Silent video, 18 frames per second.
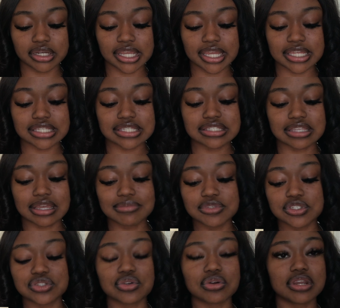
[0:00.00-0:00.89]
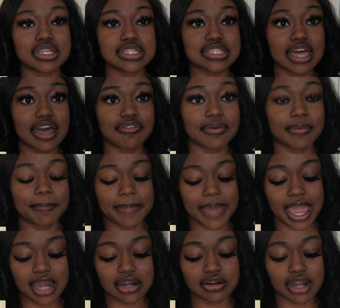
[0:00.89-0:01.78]
is some students have a
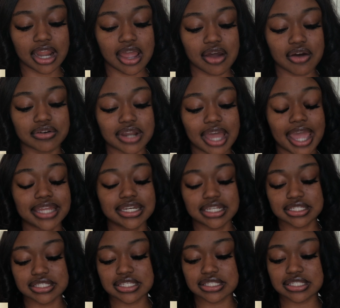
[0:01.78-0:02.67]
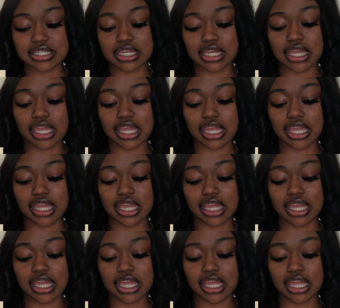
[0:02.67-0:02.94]
background, identity,